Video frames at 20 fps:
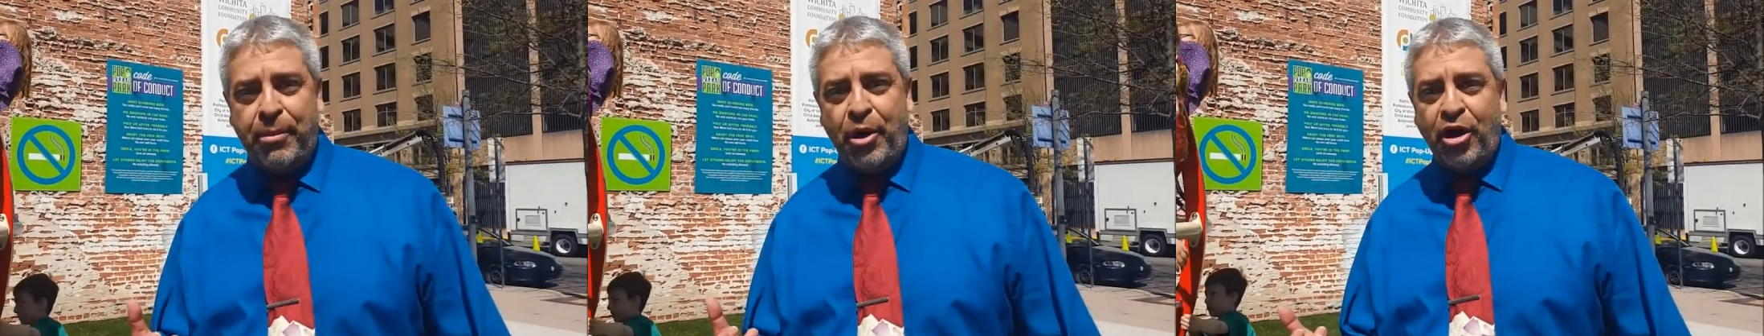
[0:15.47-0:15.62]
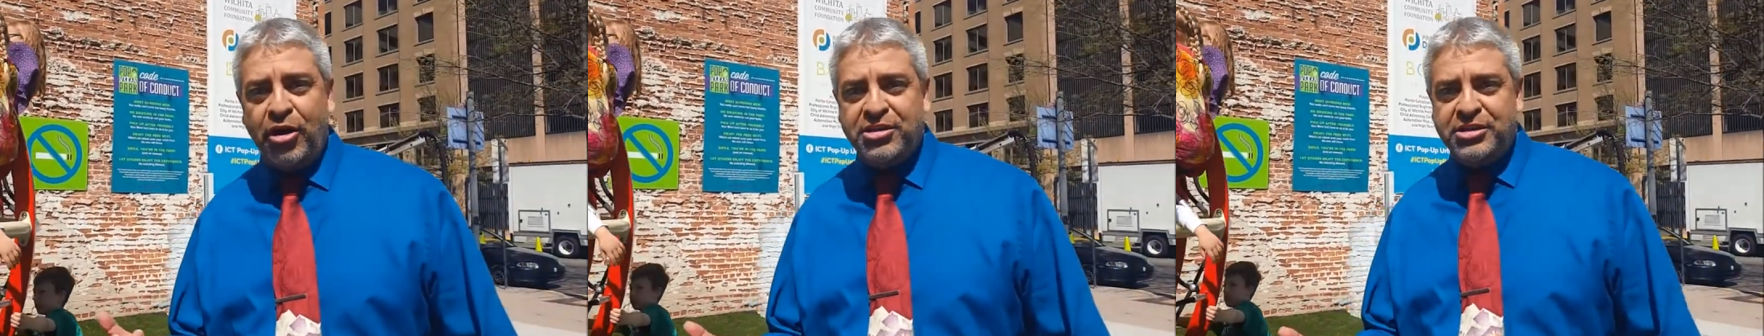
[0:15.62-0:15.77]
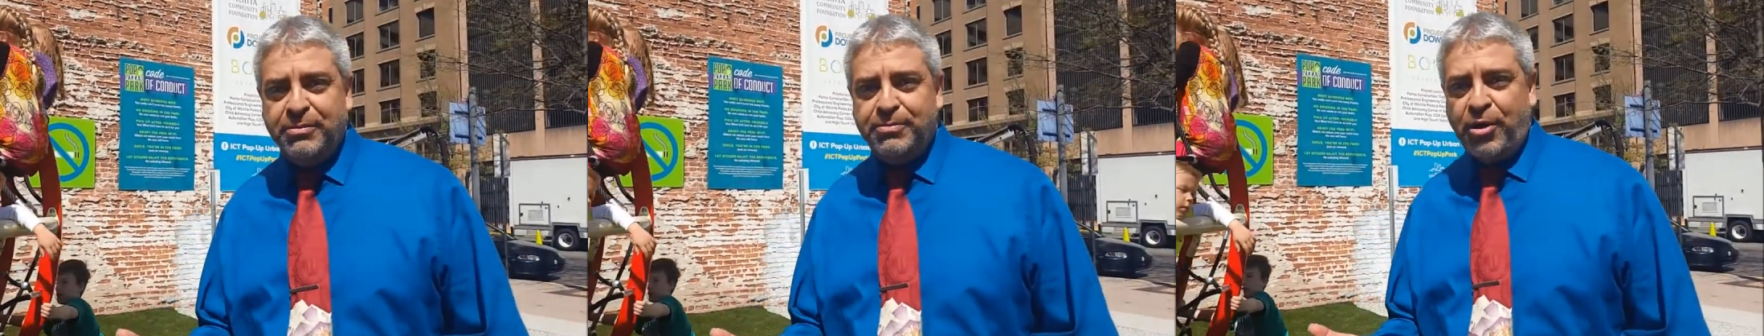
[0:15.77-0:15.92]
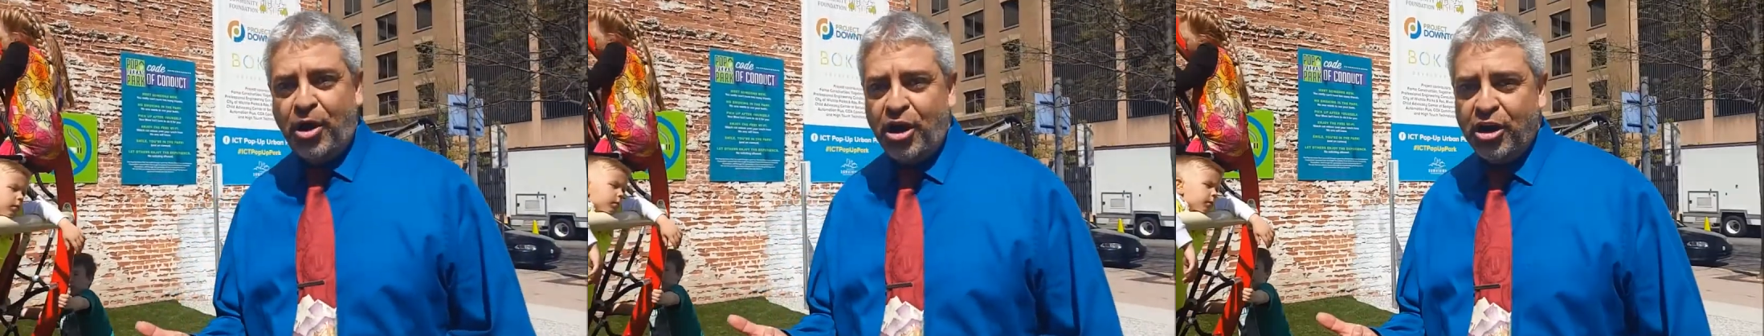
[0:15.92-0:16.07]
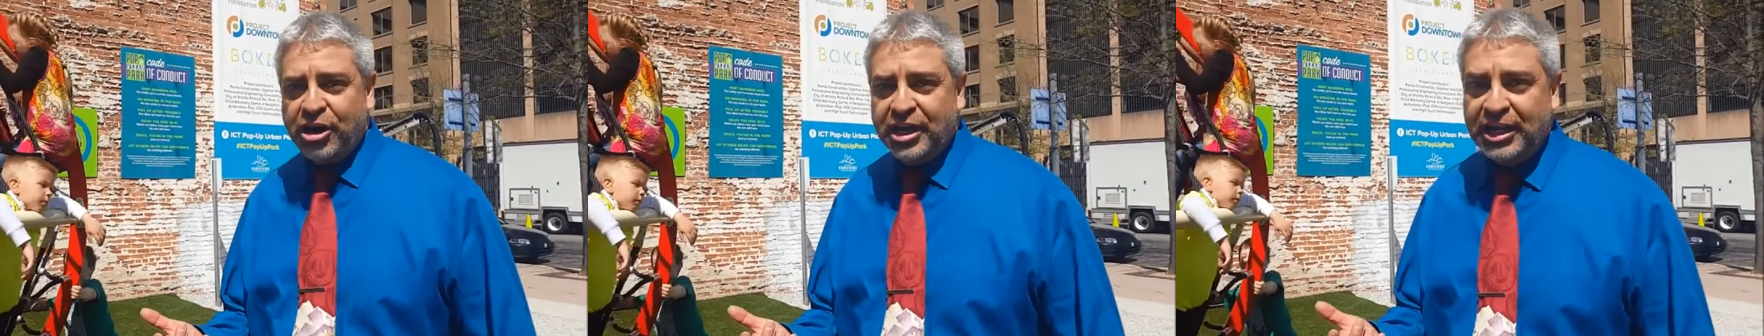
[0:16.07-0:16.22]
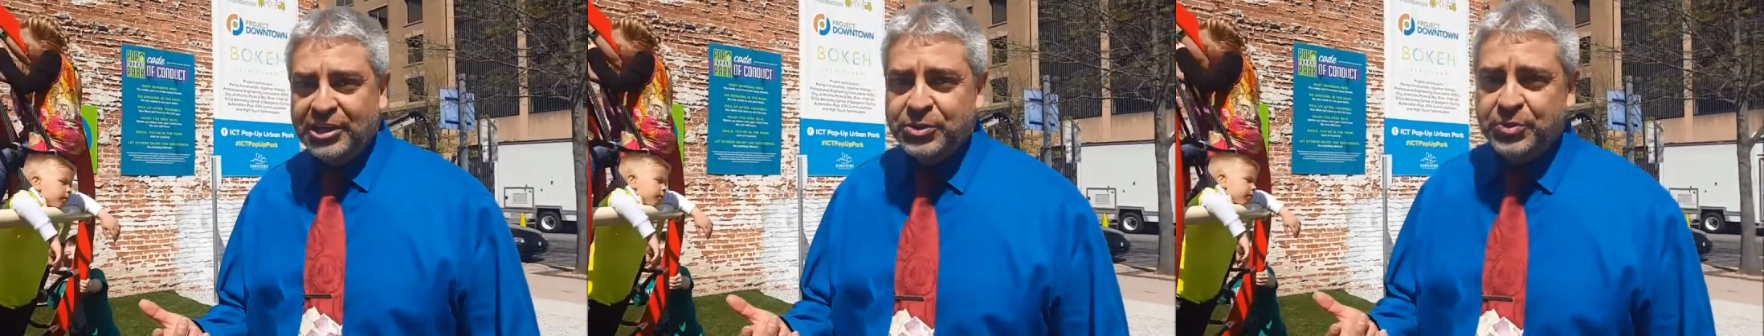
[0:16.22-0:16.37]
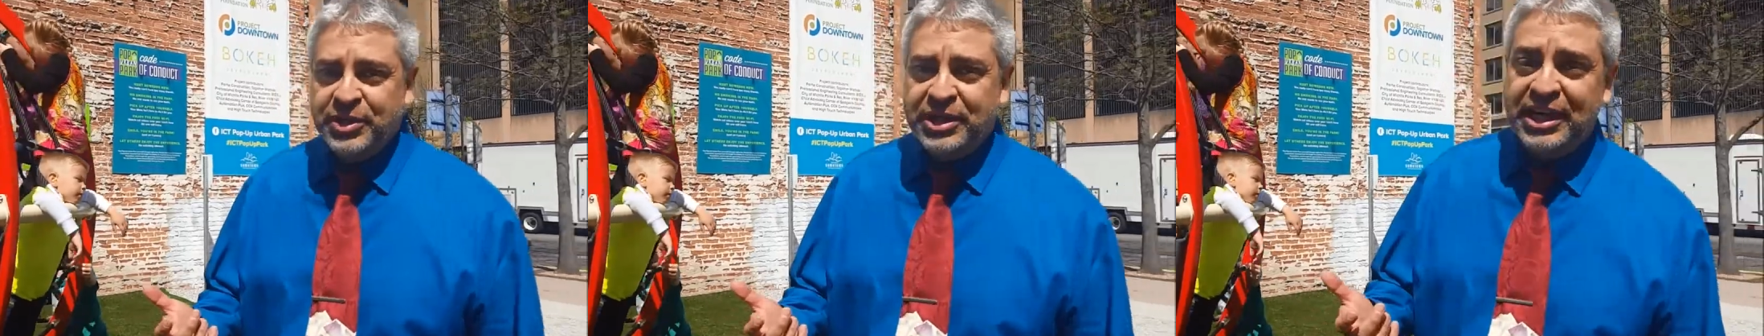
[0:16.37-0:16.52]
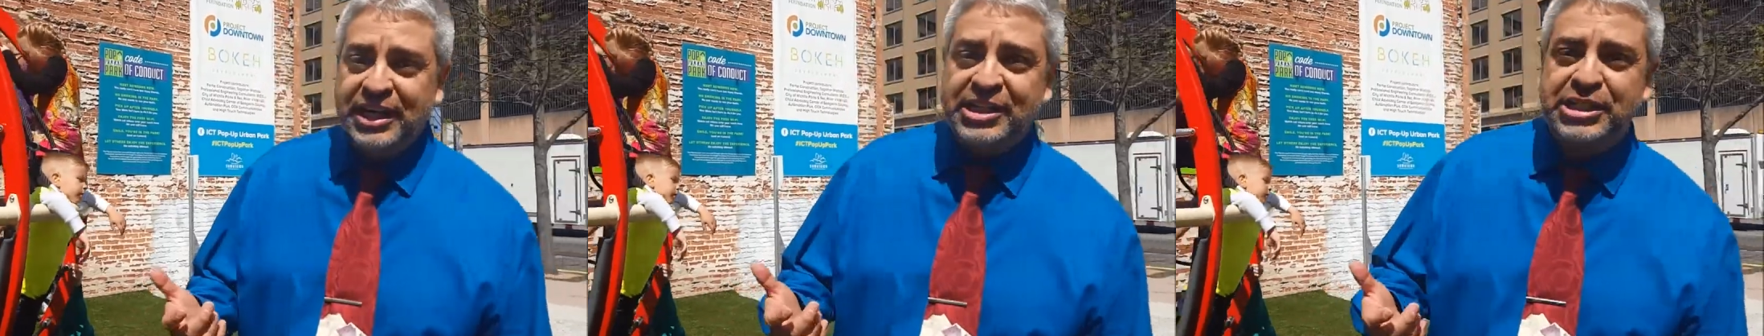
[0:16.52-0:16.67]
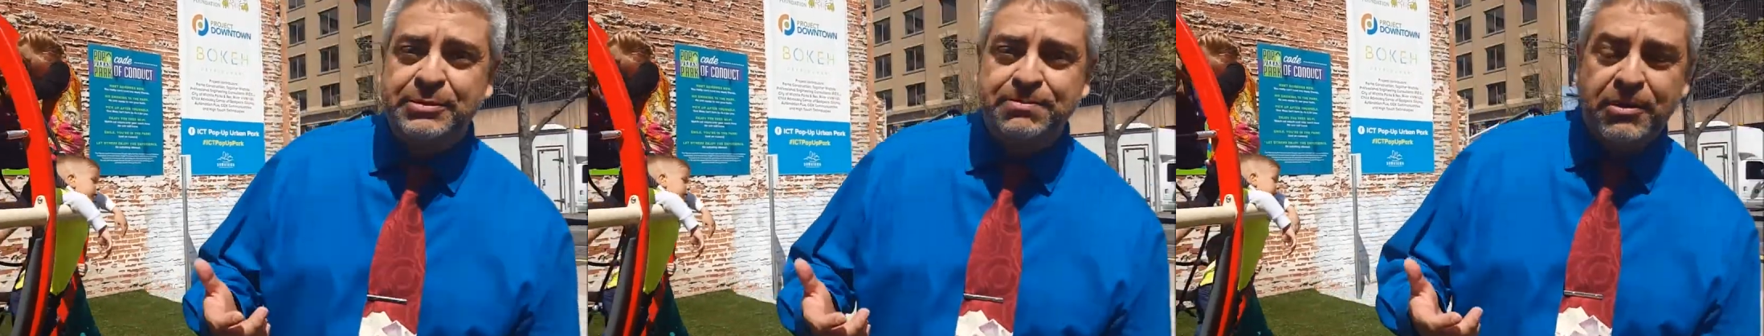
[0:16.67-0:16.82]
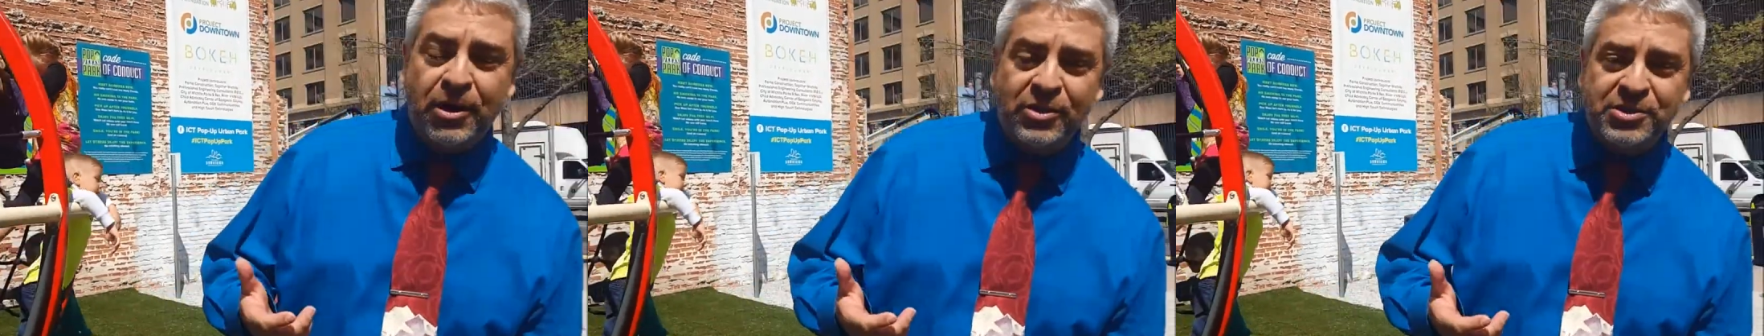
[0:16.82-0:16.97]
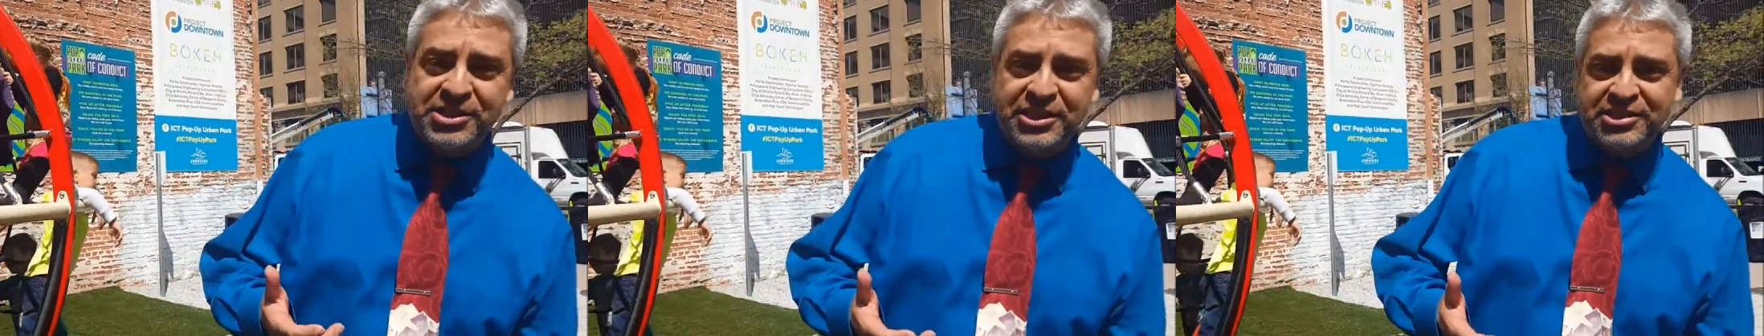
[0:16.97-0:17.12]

park to park as we expose